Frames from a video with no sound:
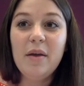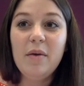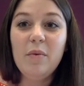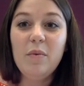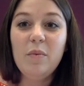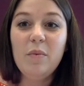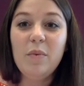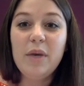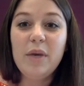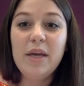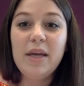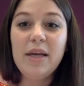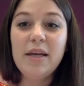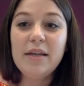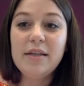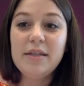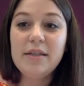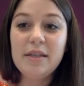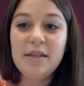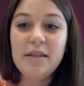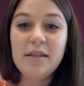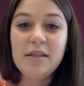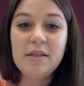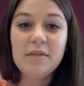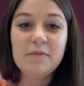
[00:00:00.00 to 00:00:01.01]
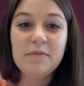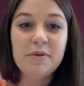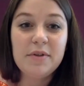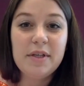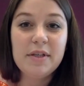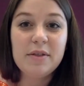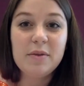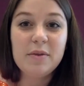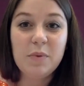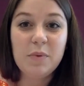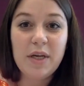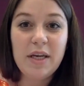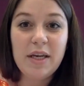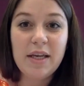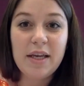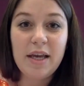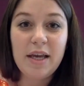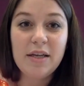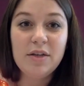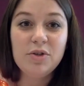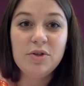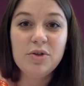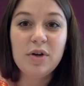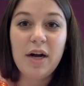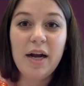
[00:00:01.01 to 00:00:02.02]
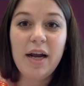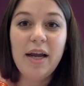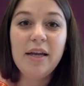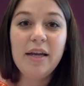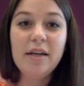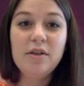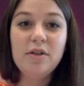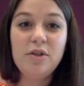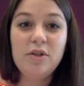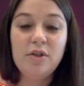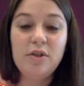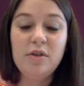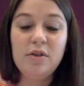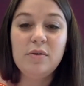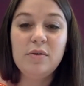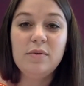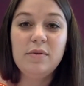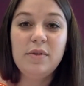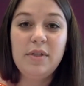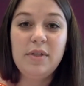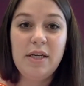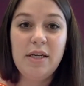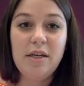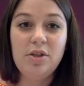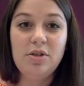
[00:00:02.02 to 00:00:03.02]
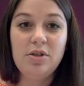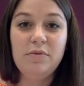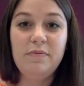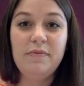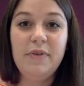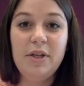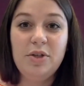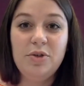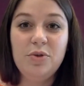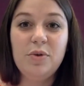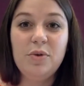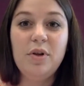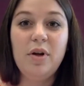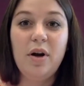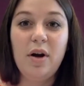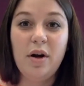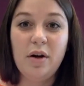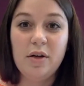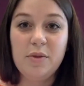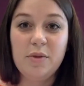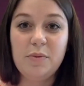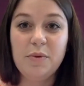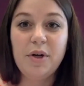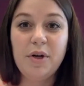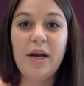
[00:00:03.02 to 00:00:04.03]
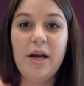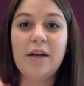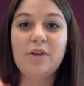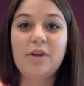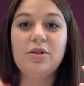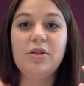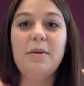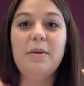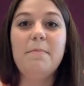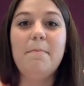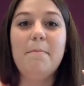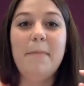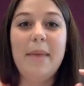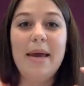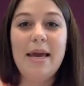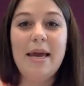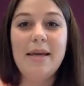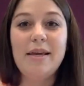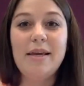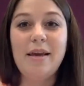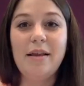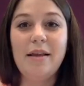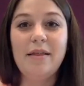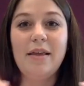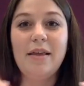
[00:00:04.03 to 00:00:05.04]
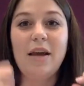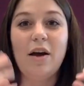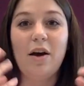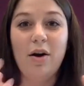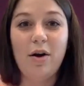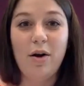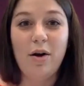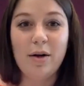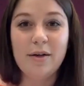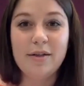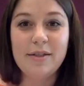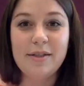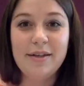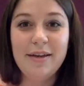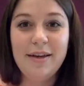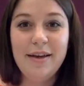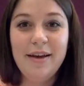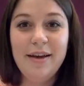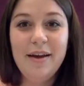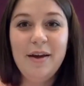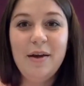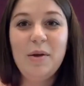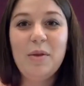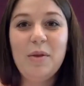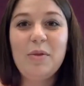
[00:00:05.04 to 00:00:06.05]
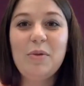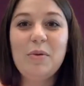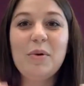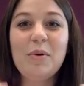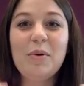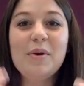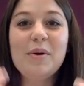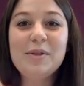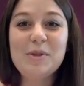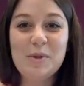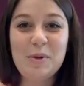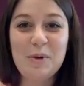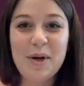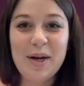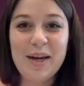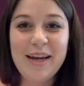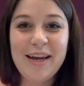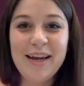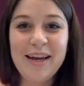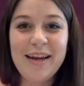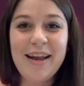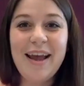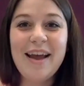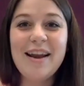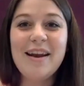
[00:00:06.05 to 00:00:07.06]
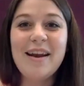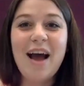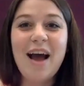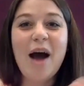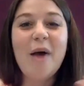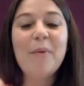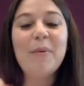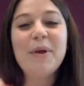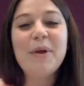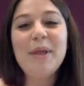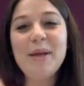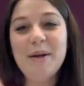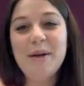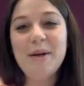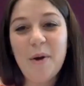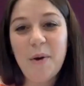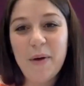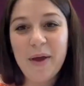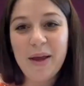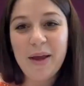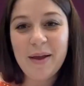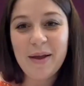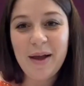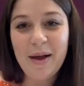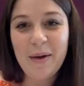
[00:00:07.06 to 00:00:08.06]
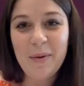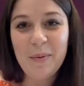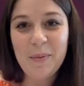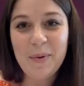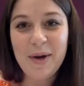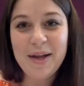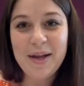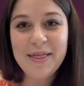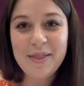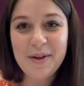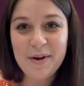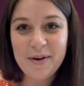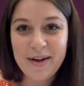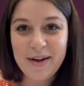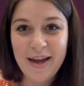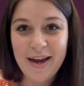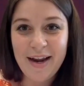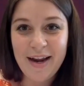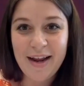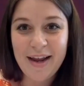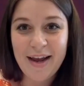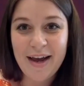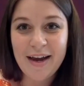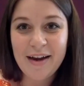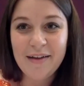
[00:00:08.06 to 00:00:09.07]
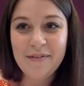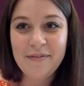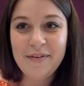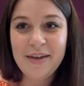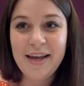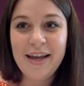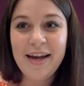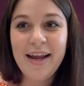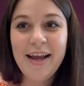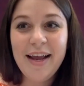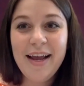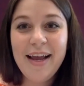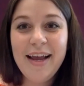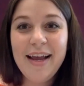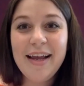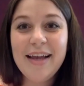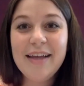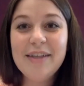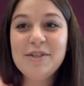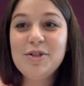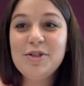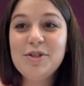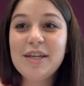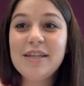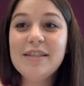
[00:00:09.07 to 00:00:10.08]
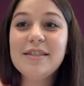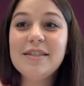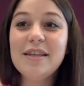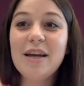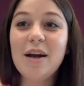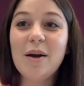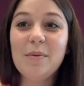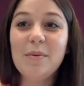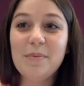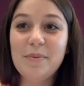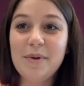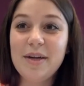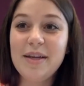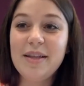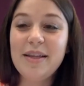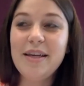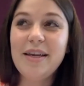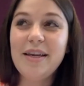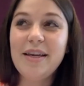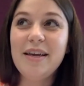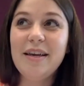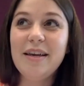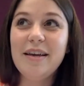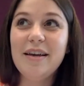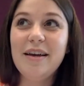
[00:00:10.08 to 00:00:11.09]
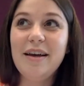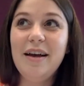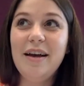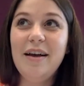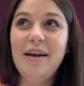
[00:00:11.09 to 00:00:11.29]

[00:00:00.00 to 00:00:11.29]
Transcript: we did this for this week, and trying to teach visual arts, we're actually making the art through a screen and not really knowing what they're getting out of it is just a really